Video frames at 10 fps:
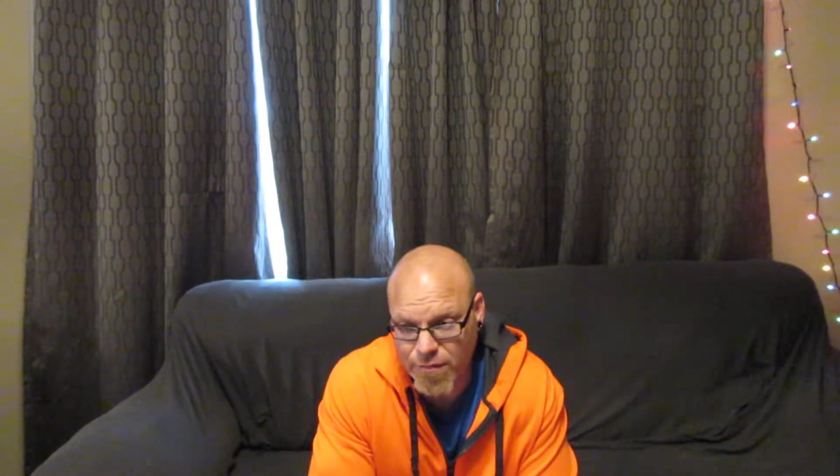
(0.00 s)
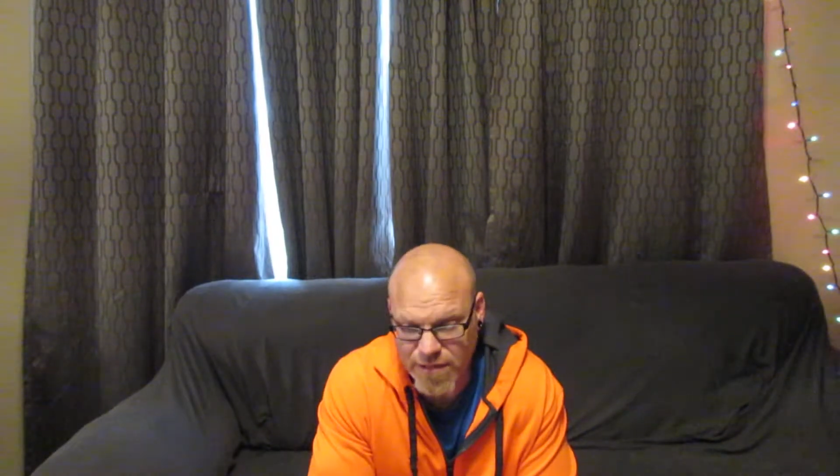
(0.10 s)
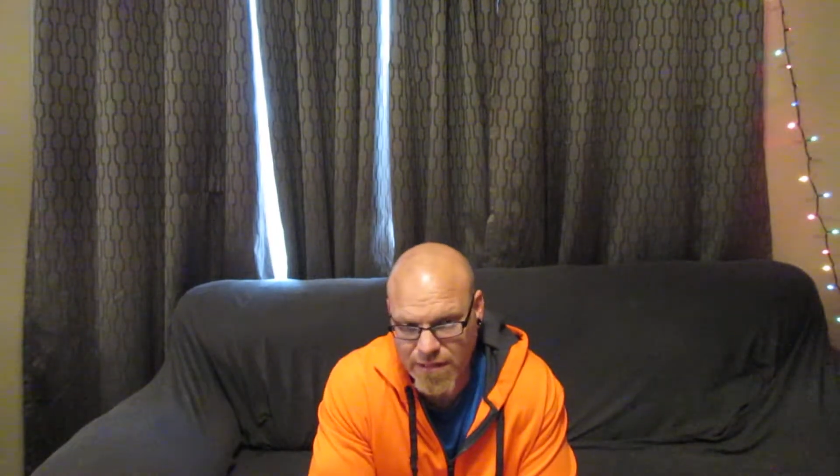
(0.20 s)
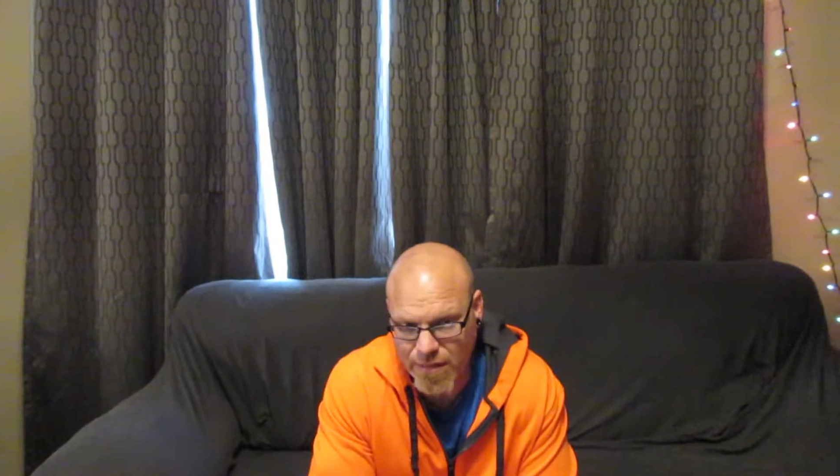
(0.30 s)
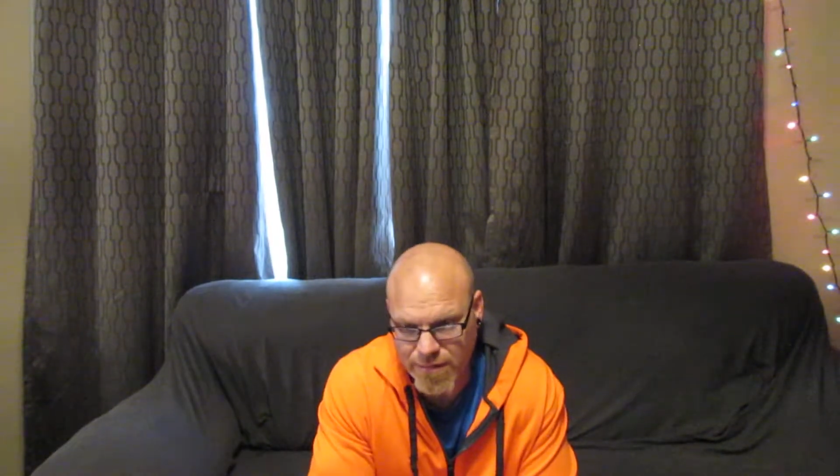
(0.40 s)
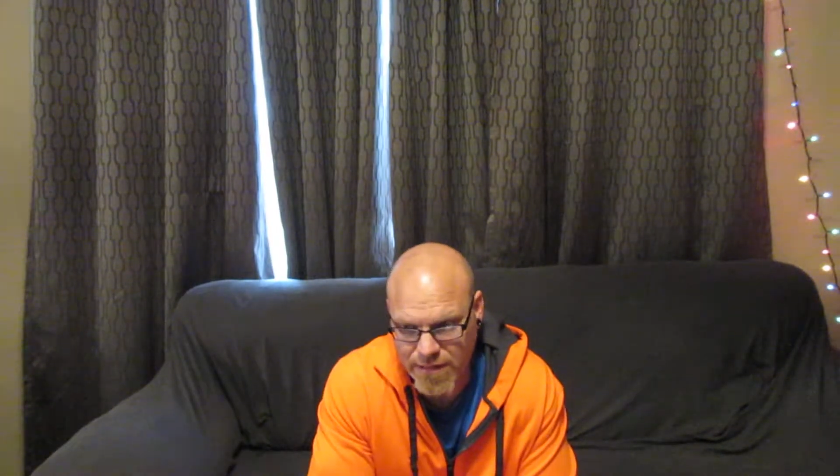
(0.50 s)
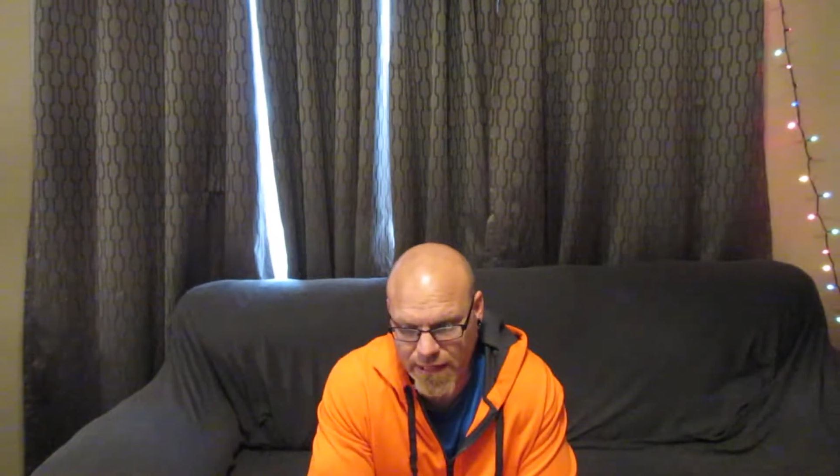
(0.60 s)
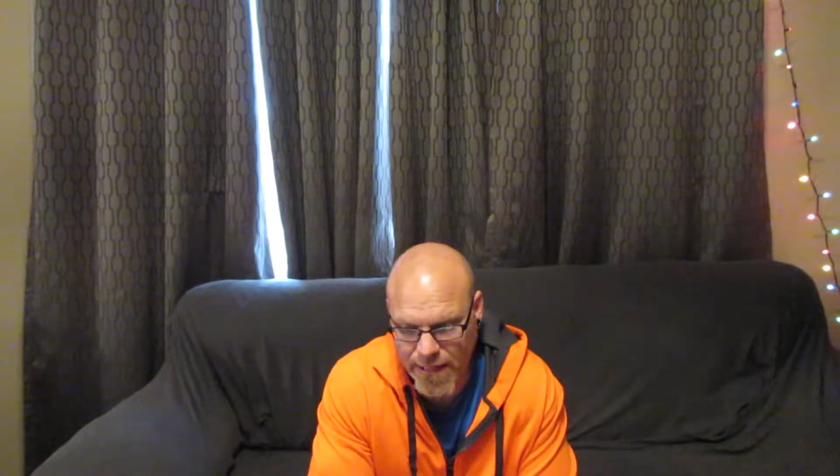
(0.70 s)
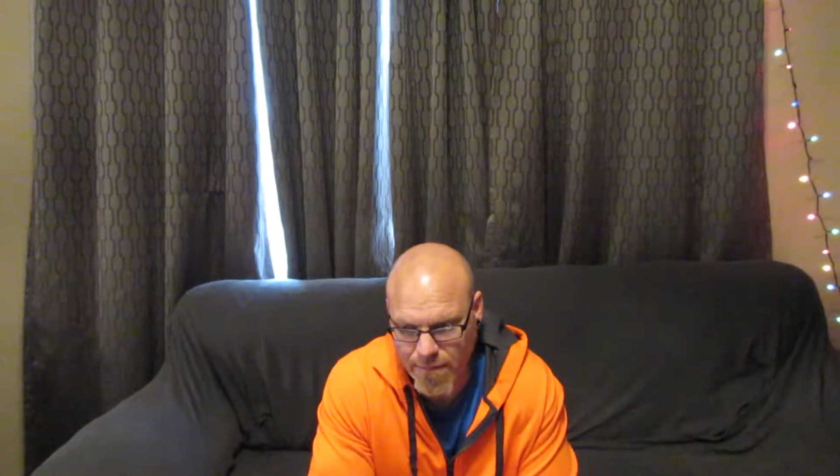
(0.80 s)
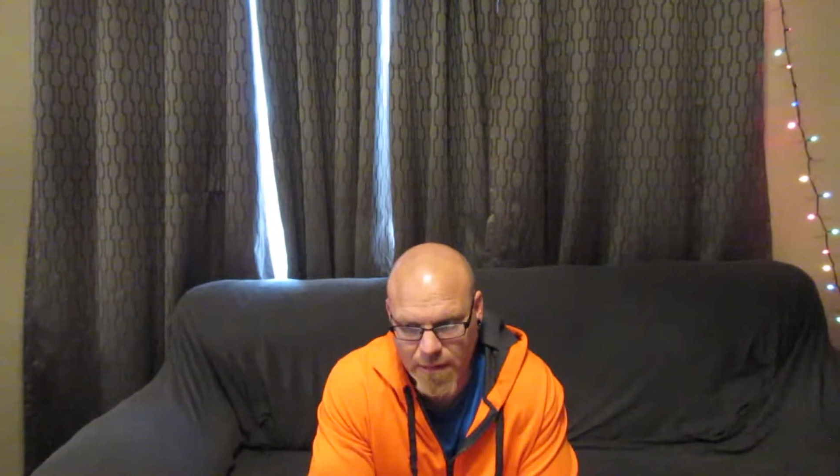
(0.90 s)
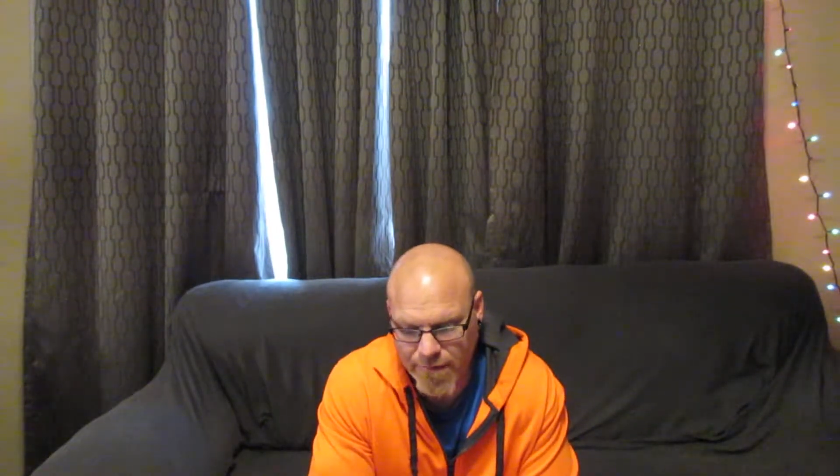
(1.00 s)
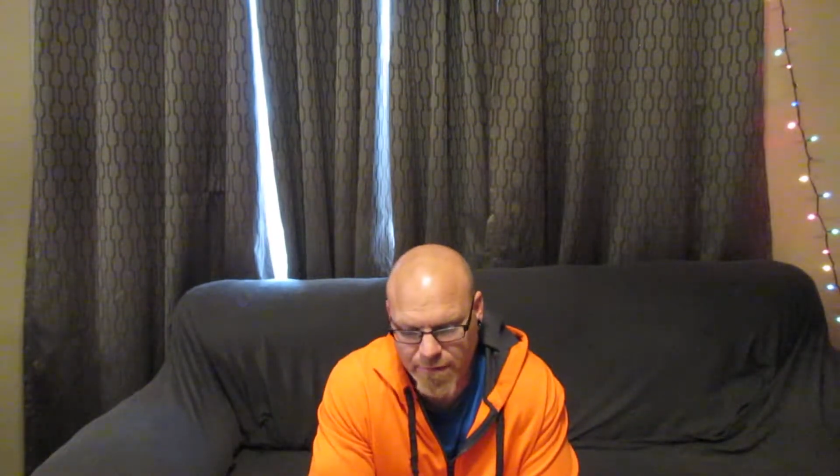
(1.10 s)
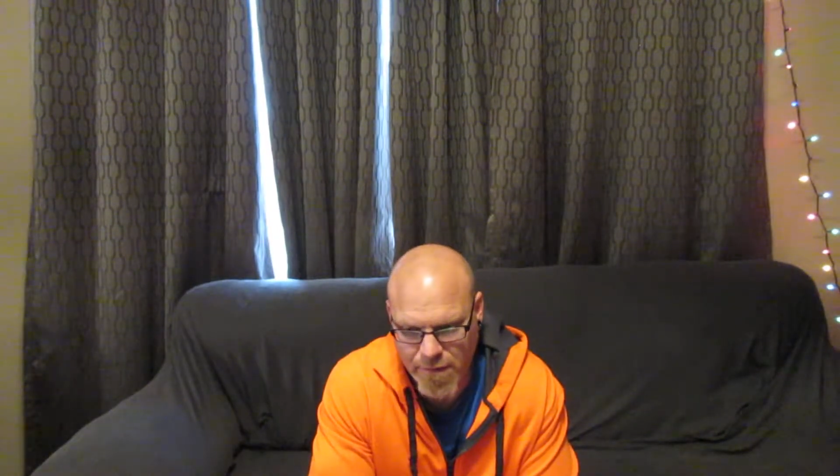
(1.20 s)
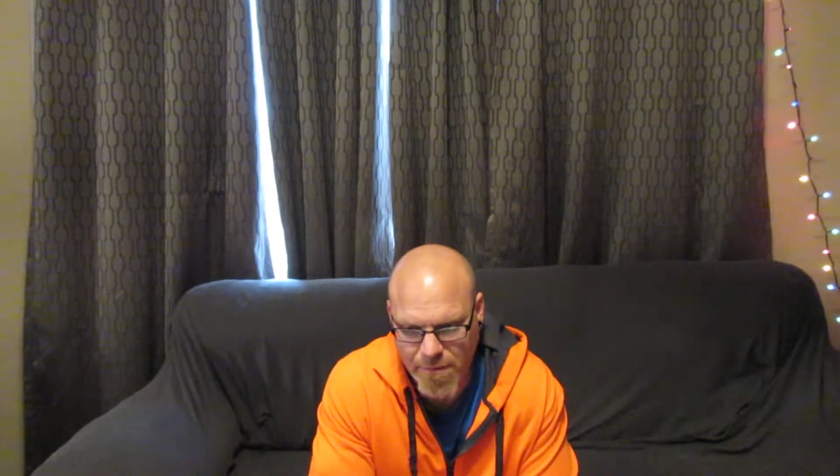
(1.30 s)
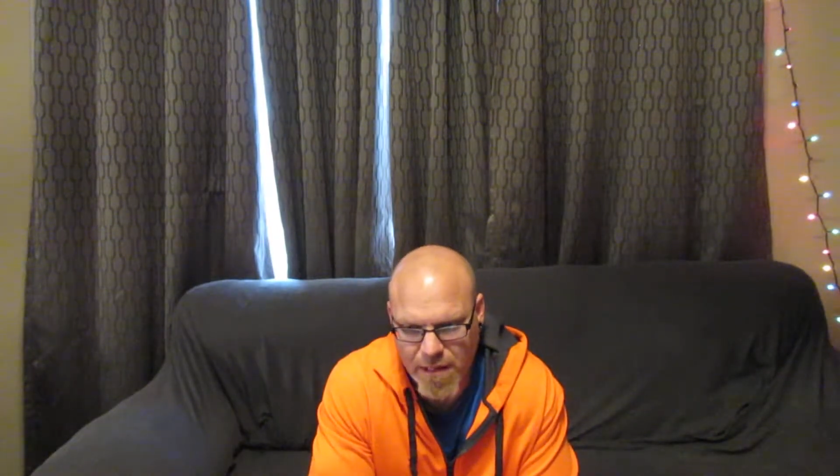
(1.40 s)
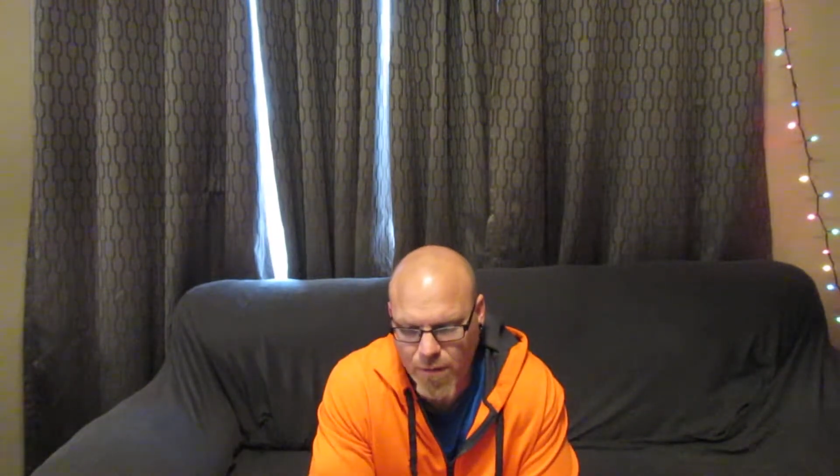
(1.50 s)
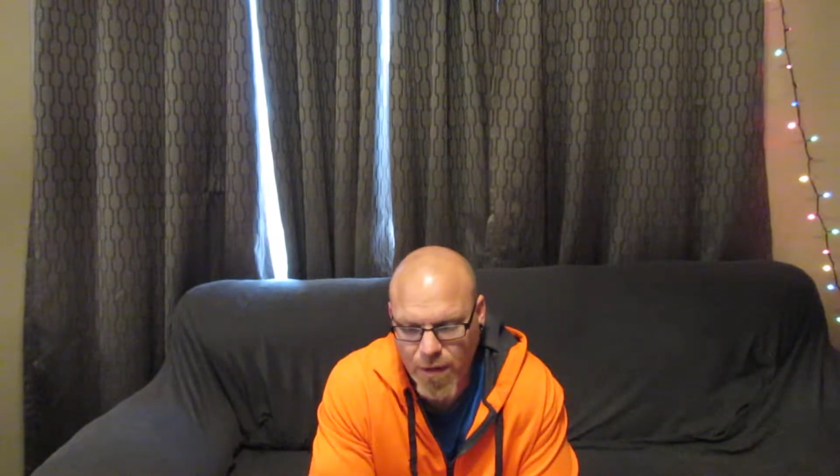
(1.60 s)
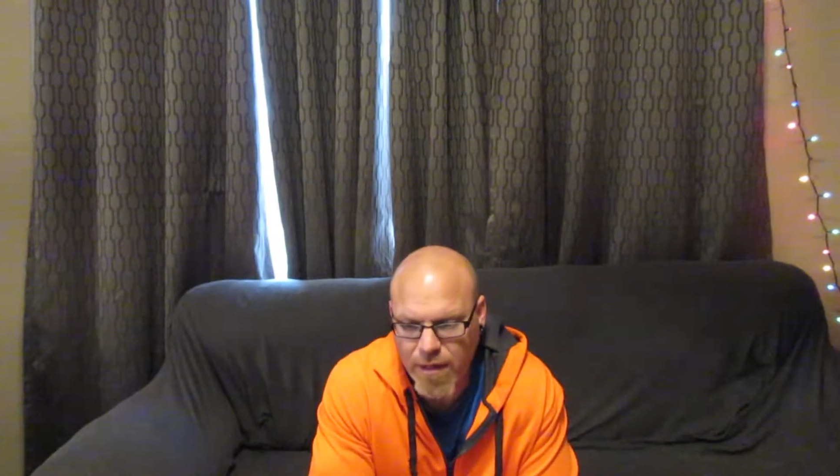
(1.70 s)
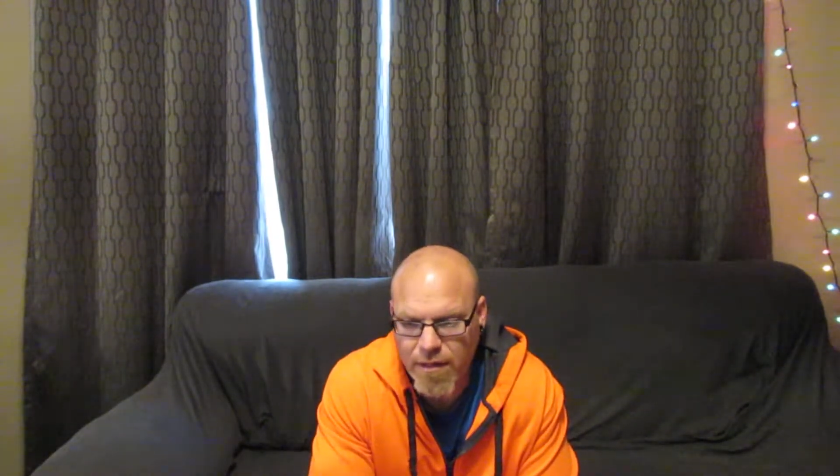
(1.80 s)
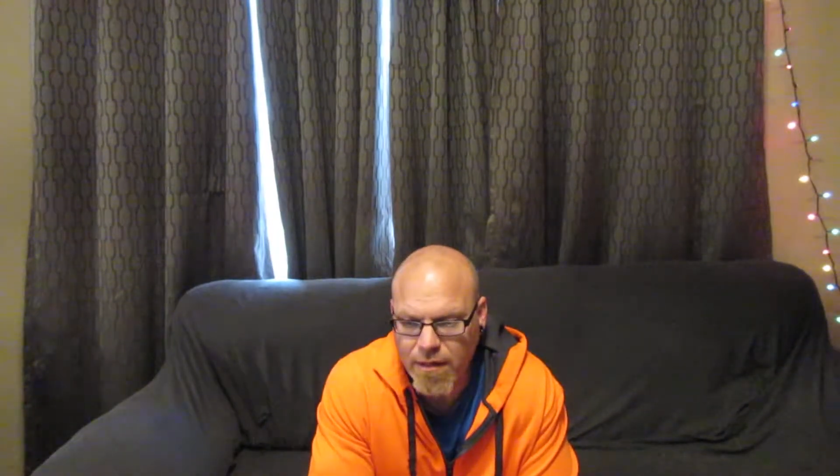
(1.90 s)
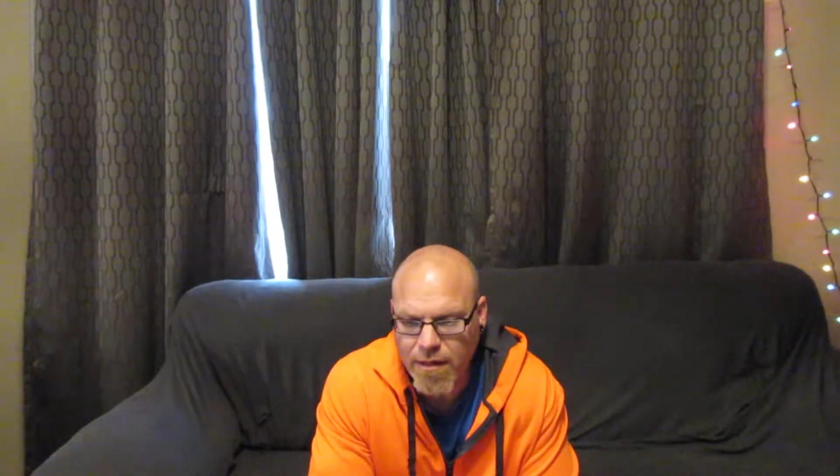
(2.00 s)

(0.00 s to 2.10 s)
which I wasn't getting money from them anyway.